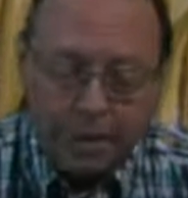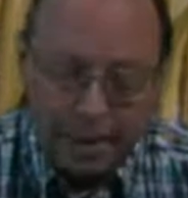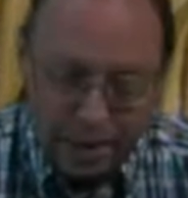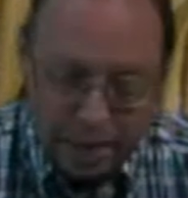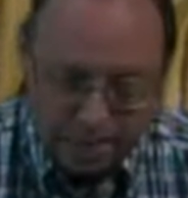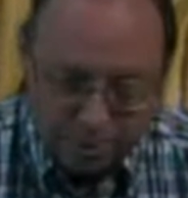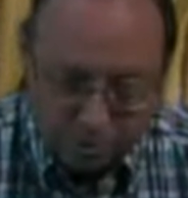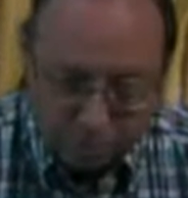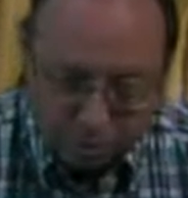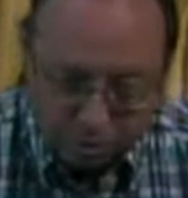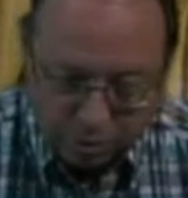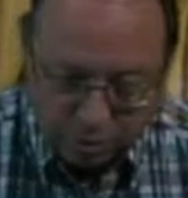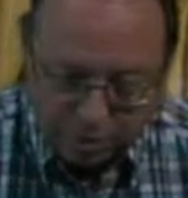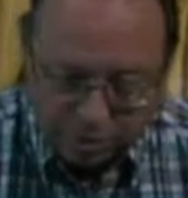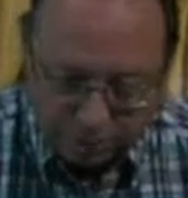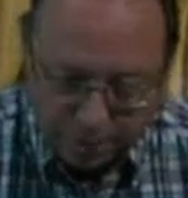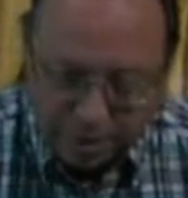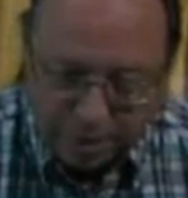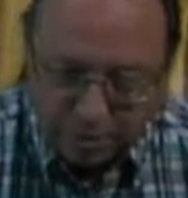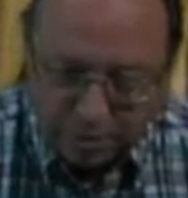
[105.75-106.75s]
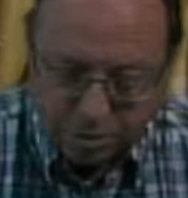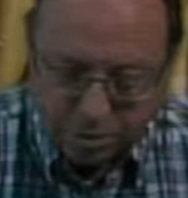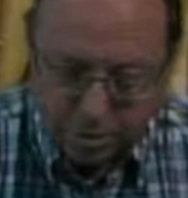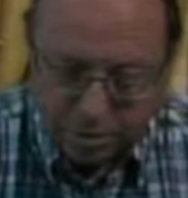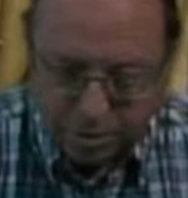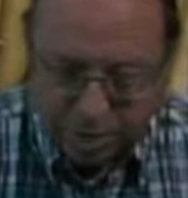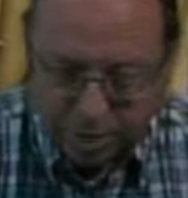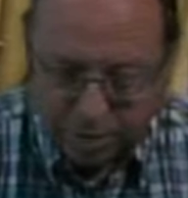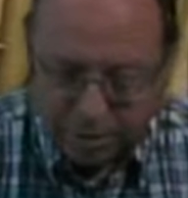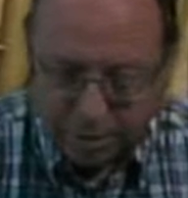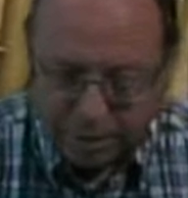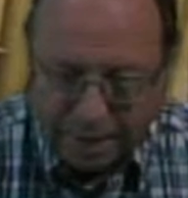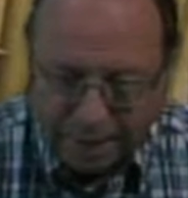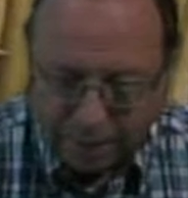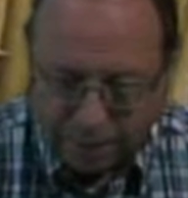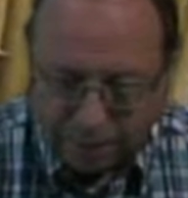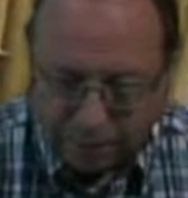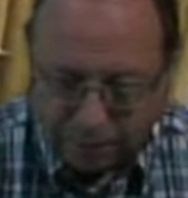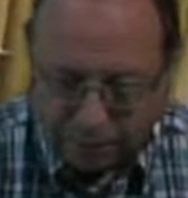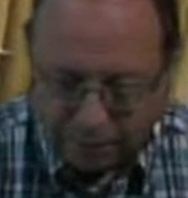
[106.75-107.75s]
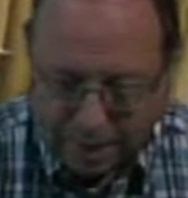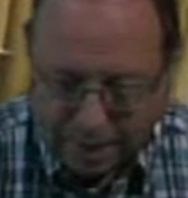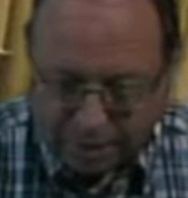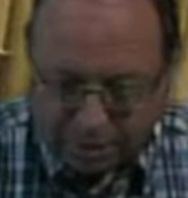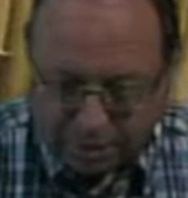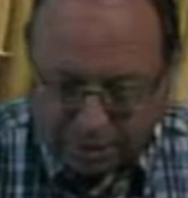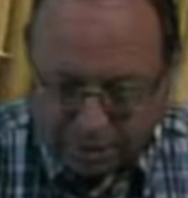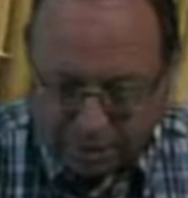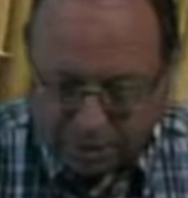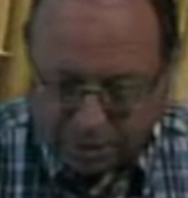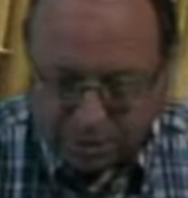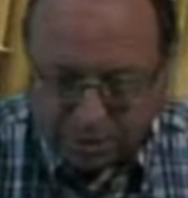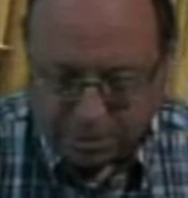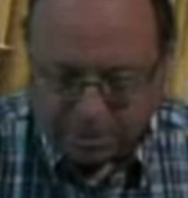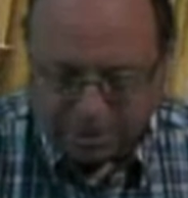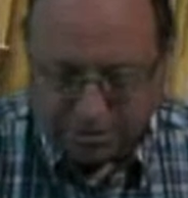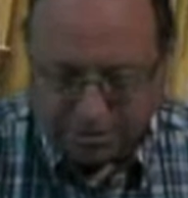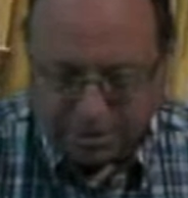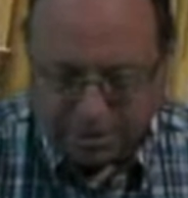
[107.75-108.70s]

and to defend yourself and your families.